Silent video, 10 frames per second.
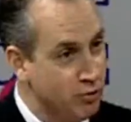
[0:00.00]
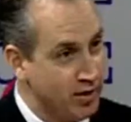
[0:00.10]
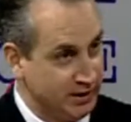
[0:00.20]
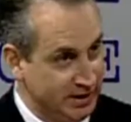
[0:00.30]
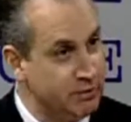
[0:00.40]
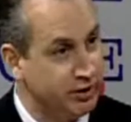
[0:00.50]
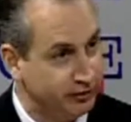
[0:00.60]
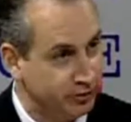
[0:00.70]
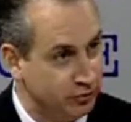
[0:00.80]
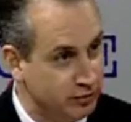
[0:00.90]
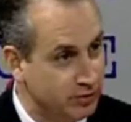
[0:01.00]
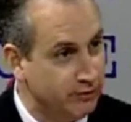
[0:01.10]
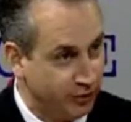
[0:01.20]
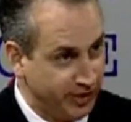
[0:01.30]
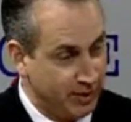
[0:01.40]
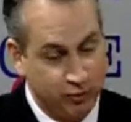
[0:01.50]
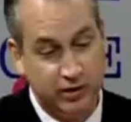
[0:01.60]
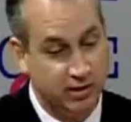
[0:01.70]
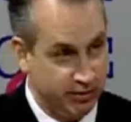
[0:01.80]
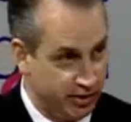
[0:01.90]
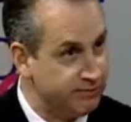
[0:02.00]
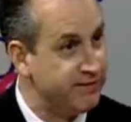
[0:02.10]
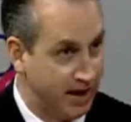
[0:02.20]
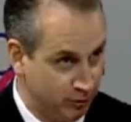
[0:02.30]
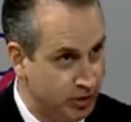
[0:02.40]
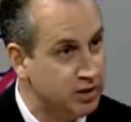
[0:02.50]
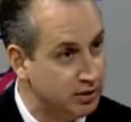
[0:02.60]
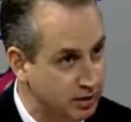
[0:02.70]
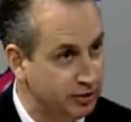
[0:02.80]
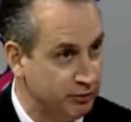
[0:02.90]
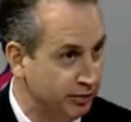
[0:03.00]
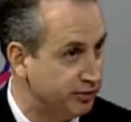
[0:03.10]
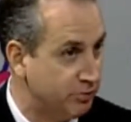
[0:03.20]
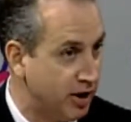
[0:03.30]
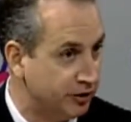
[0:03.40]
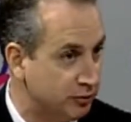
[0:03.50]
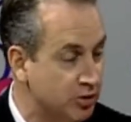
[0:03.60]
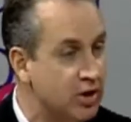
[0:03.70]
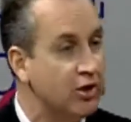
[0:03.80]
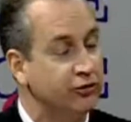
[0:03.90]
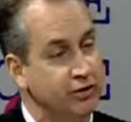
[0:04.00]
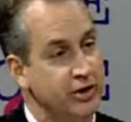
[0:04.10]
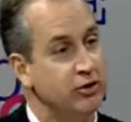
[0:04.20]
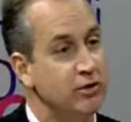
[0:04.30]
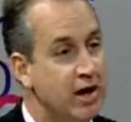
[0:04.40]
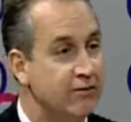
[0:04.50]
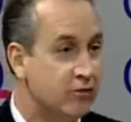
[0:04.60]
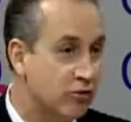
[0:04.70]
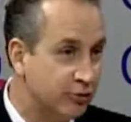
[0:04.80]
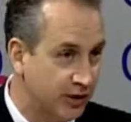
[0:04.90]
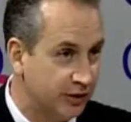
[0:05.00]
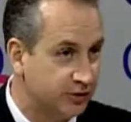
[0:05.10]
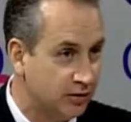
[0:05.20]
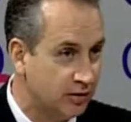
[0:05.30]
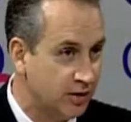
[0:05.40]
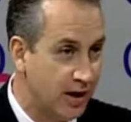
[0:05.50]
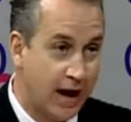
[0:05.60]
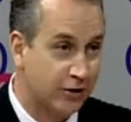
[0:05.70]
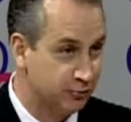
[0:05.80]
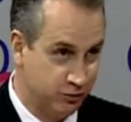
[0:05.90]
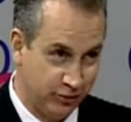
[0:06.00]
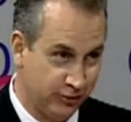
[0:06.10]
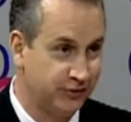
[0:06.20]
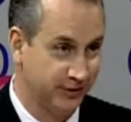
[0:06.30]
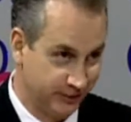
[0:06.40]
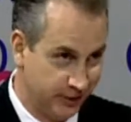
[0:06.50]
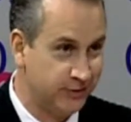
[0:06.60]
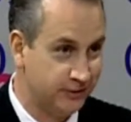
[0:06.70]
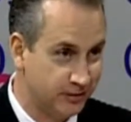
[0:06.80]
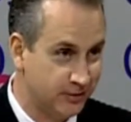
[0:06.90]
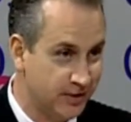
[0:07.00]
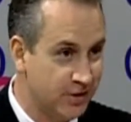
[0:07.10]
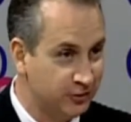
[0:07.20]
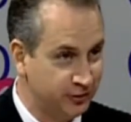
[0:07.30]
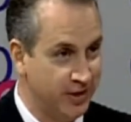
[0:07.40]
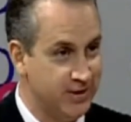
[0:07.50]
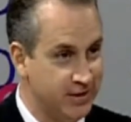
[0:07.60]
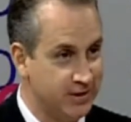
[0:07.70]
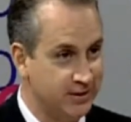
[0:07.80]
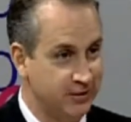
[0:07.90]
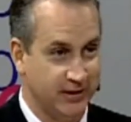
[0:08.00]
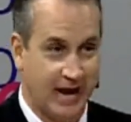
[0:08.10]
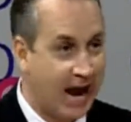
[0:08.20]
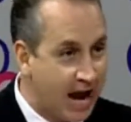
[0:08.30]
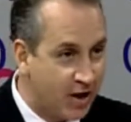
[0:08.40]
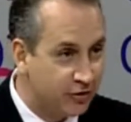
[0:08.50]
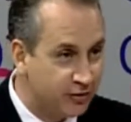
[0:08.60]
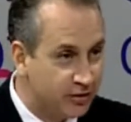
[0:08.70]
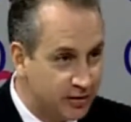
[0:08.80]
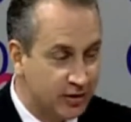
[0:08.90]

to limit it to, for example, immediate family as much as possible, so that you don't have groups out there as business entities sending cash